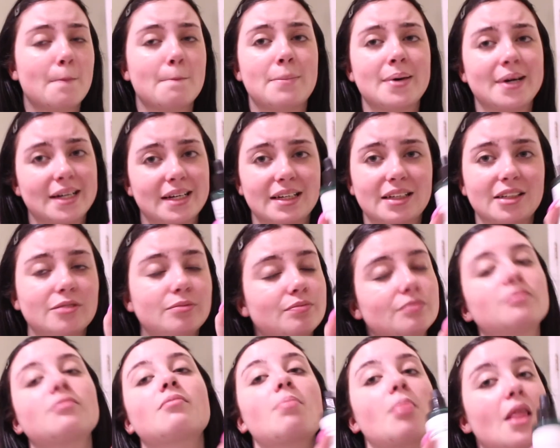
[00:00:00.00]
But
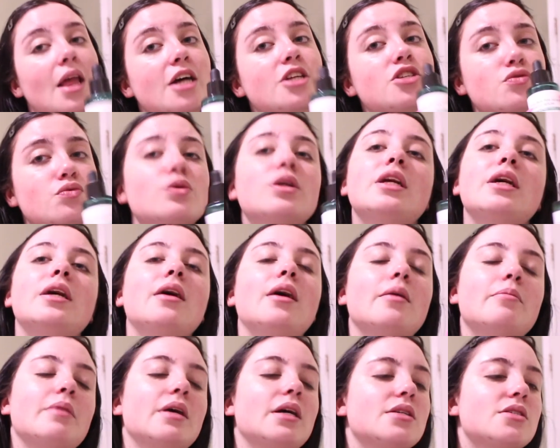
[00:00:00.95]
it's really
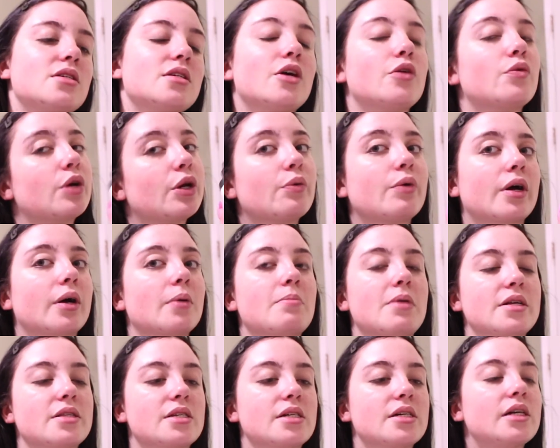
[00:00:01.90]
amazing. I really
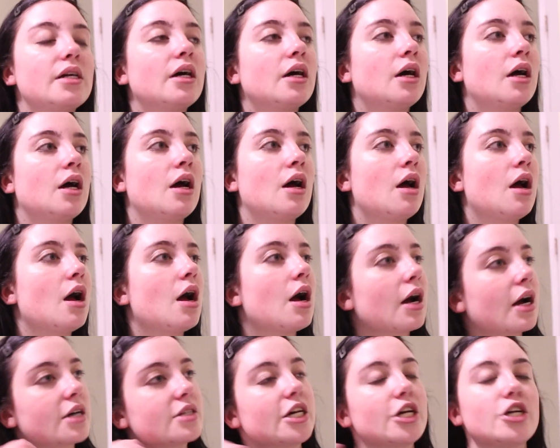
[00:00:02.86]
recommend it
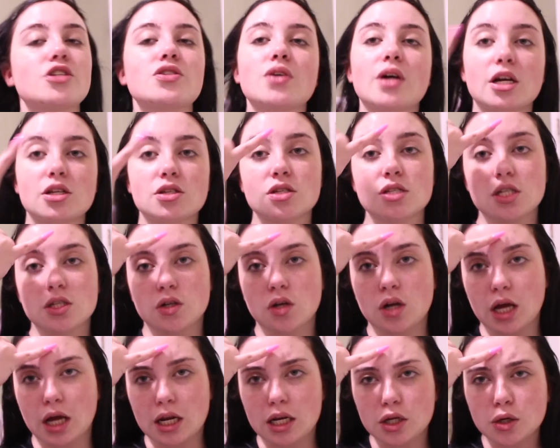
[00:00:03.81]
because I used to get those little
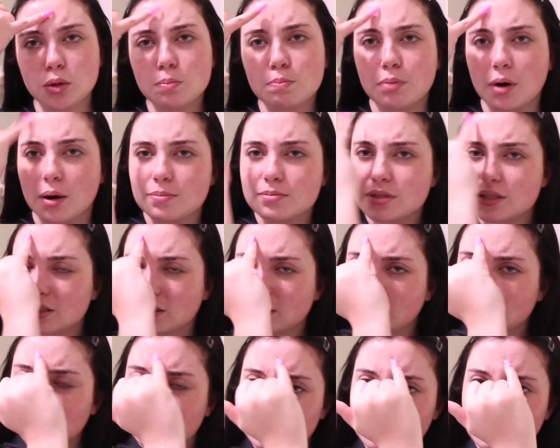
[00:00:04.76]
like little bumps
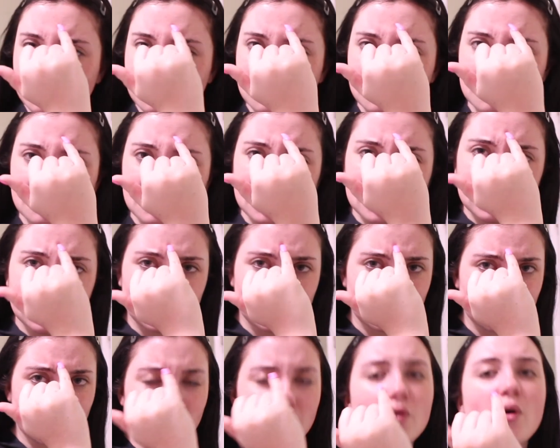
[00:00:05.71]
in, the,
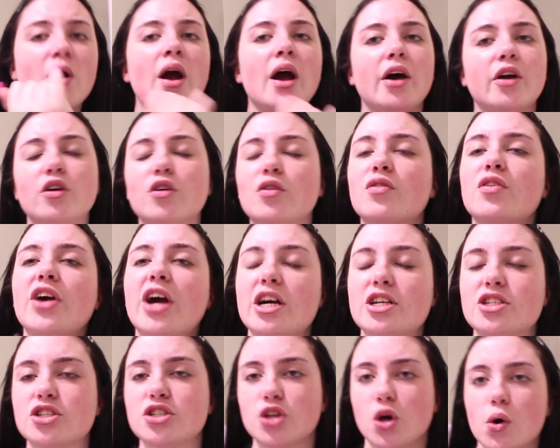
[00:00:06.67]
in my forehead. I don't know if you
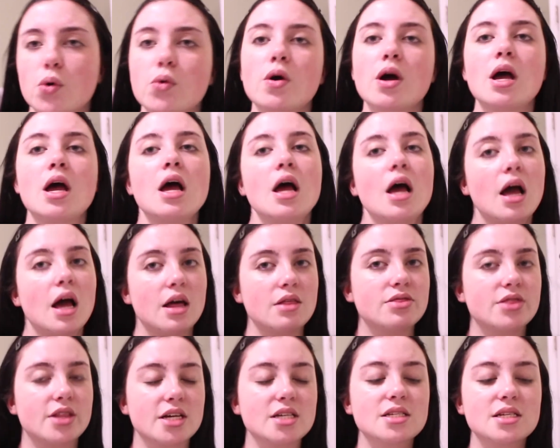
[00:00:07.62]
guys know.
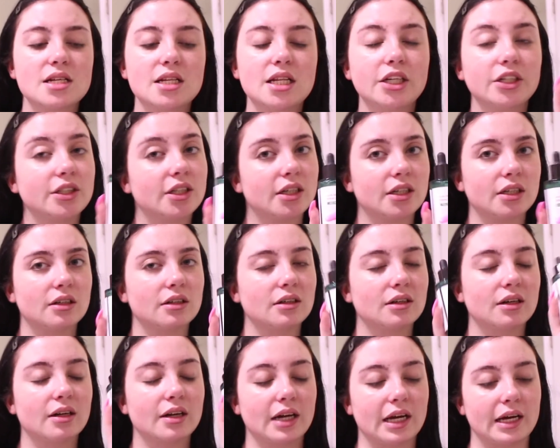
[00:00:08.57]
And this cleared
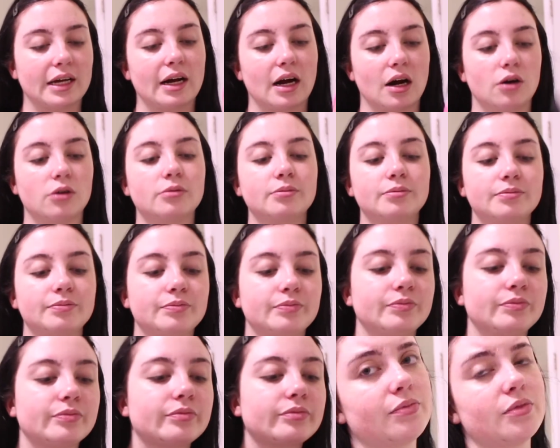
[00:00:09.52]
it out.
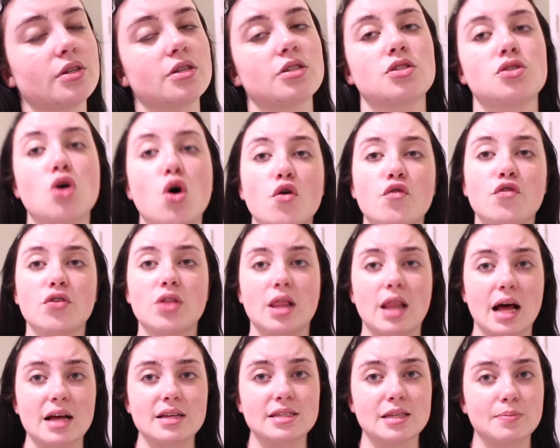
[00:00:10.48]
So for the
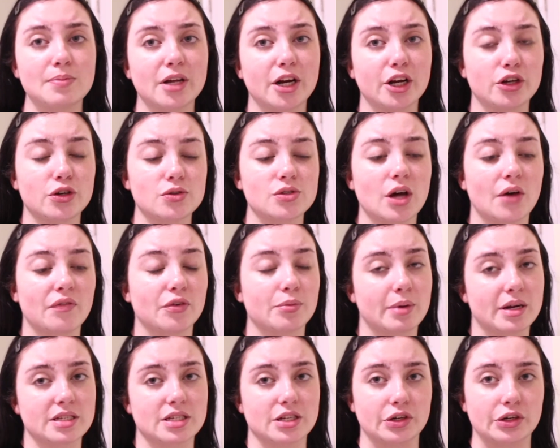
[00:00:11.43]
last step that I use after
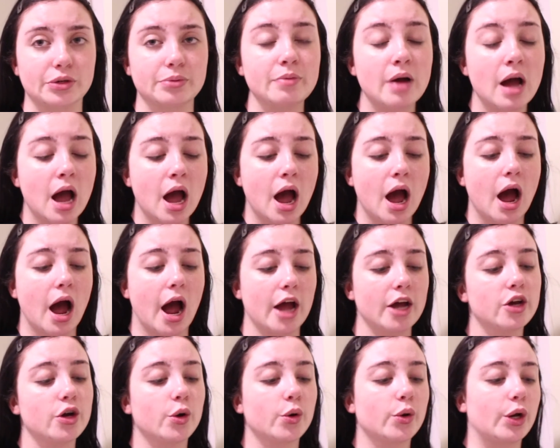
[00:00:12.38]
my serum,
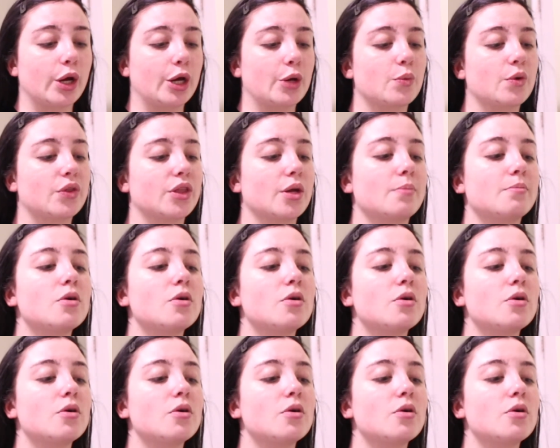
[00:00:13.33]
I go in with the